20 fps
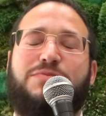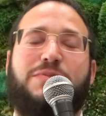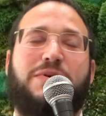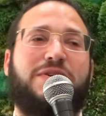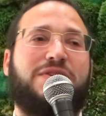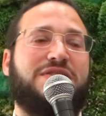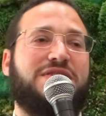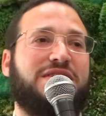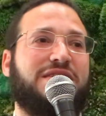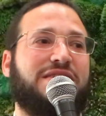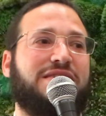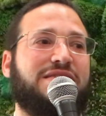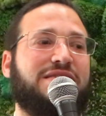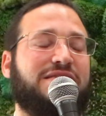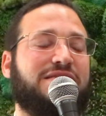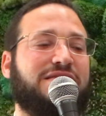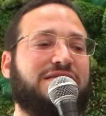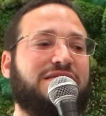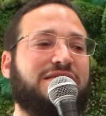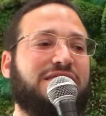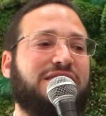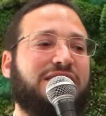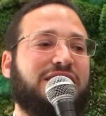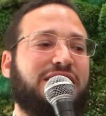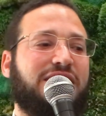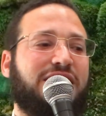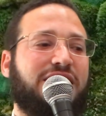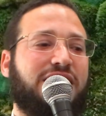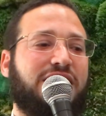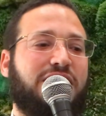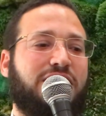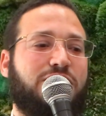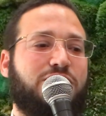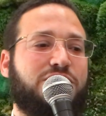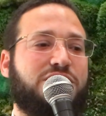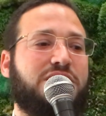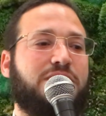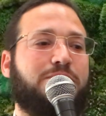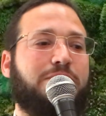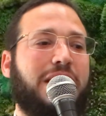this person, he
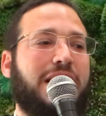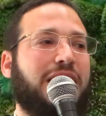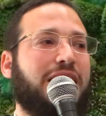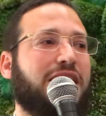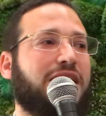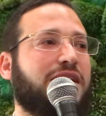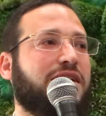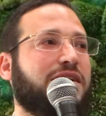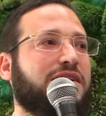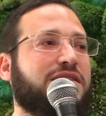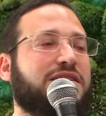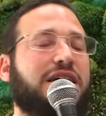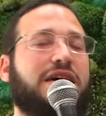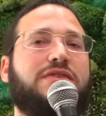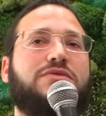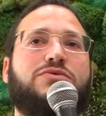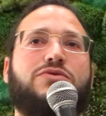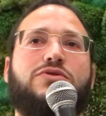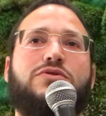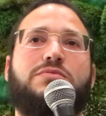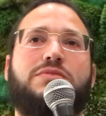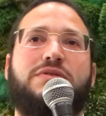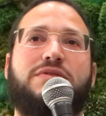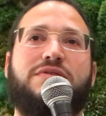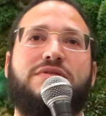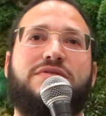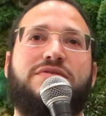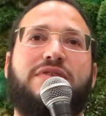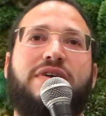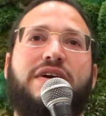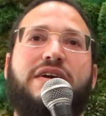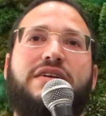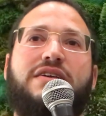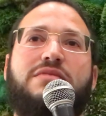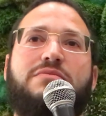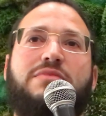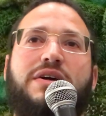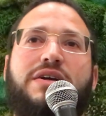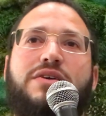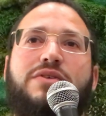used to pay 10 rubles for
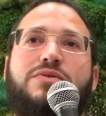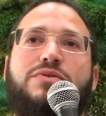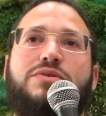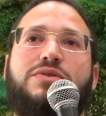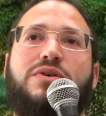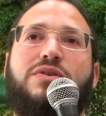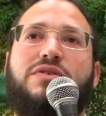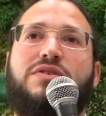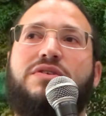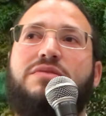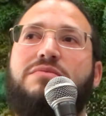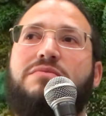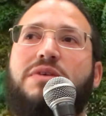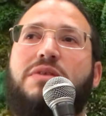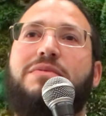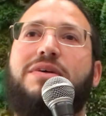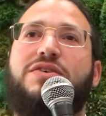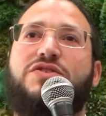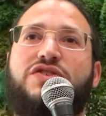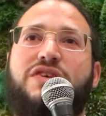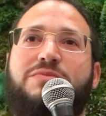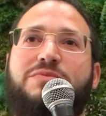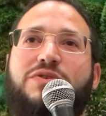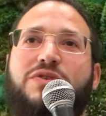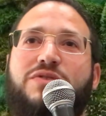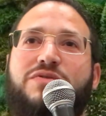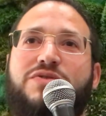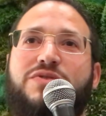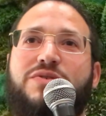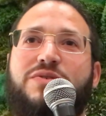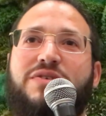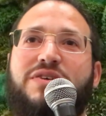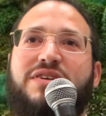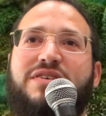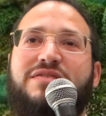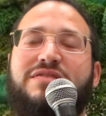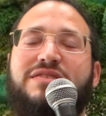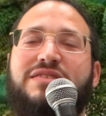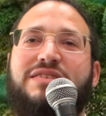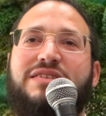anybody who told him a Baal Shem Tov
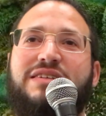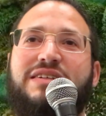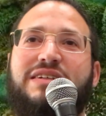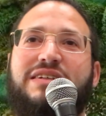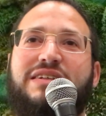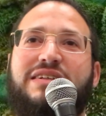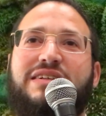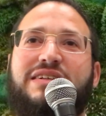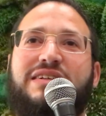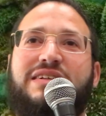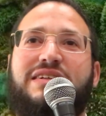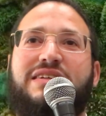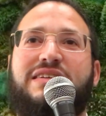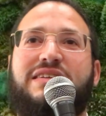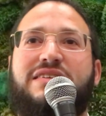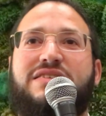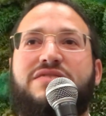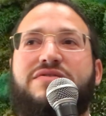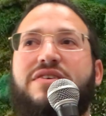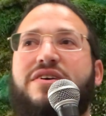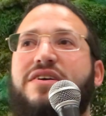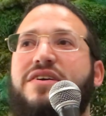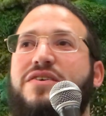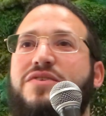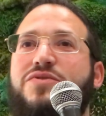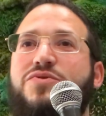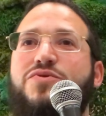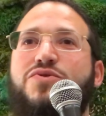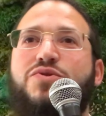story. It's very